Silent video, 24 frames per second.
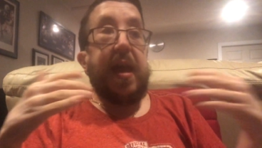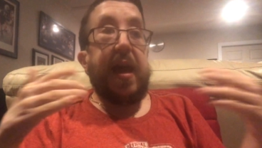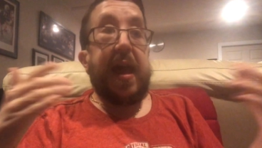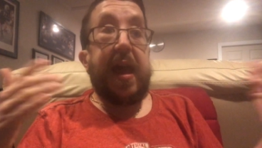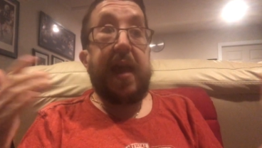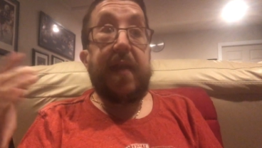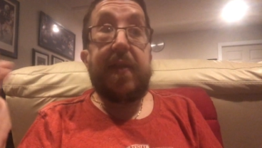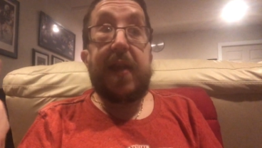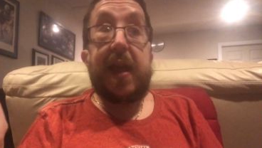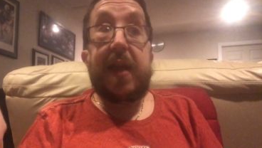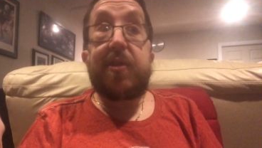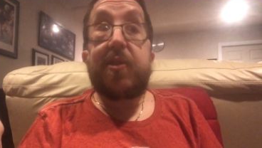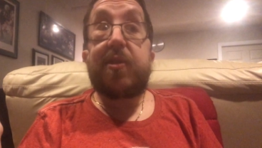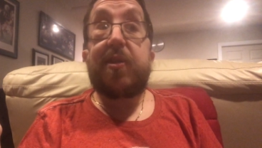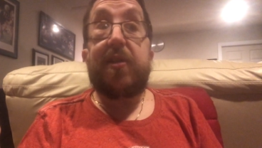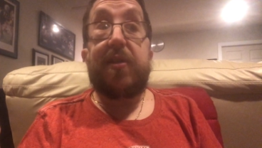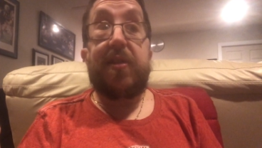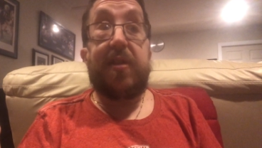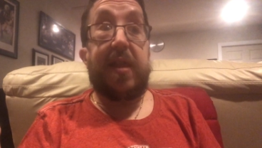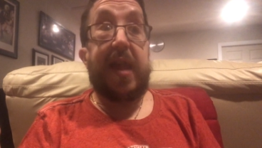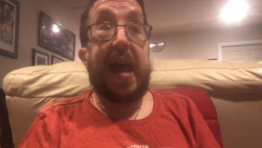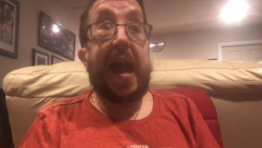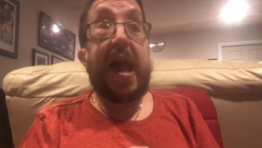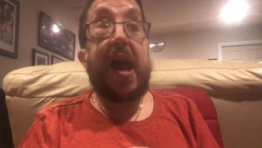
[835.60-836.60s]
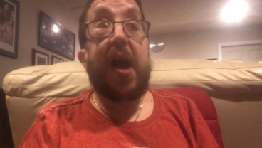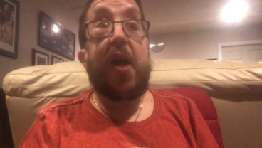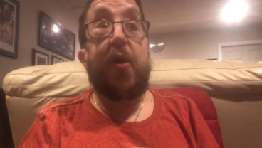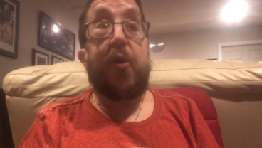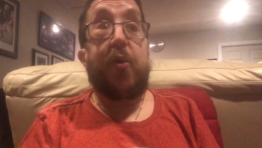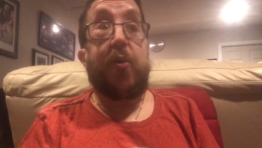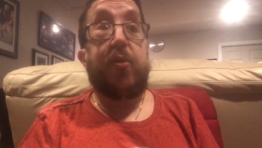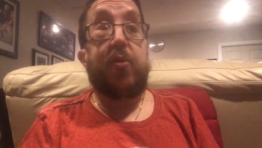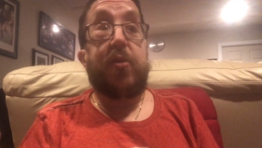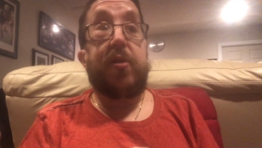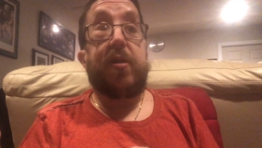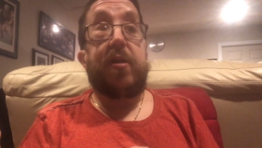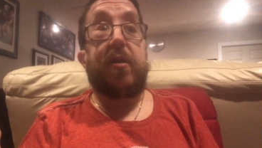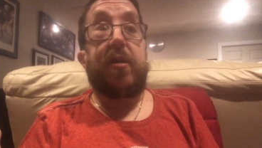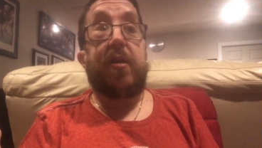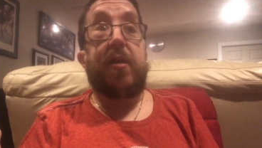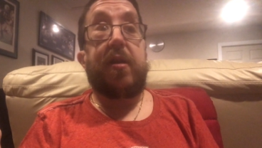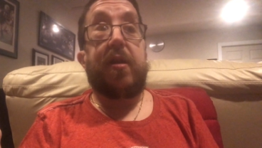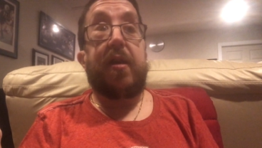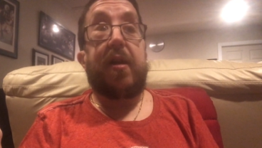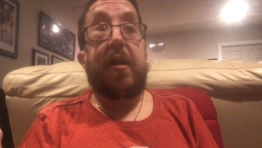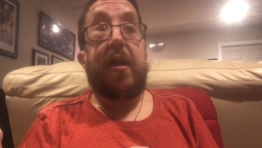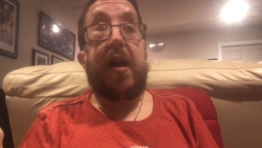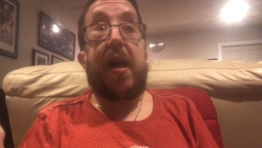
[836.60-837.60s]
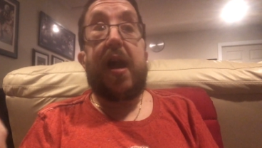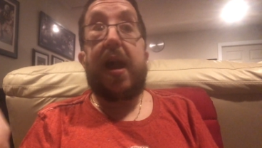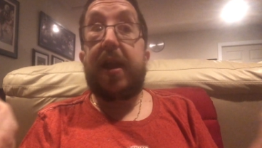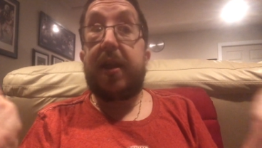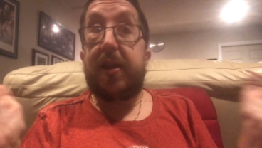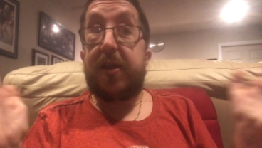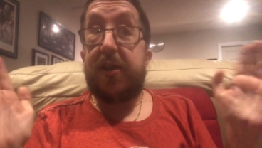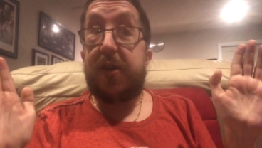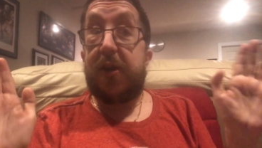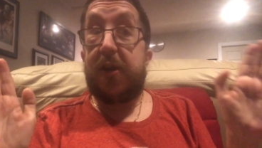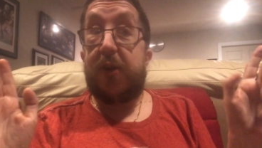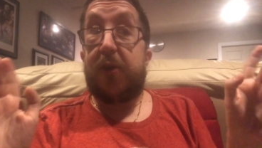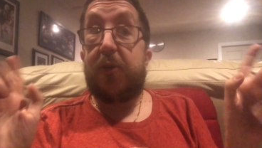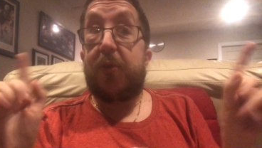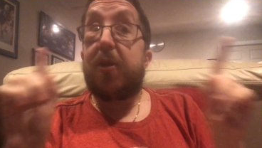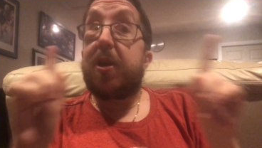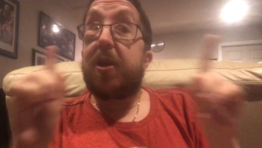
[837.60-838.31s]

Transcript: And that's allowed. I know.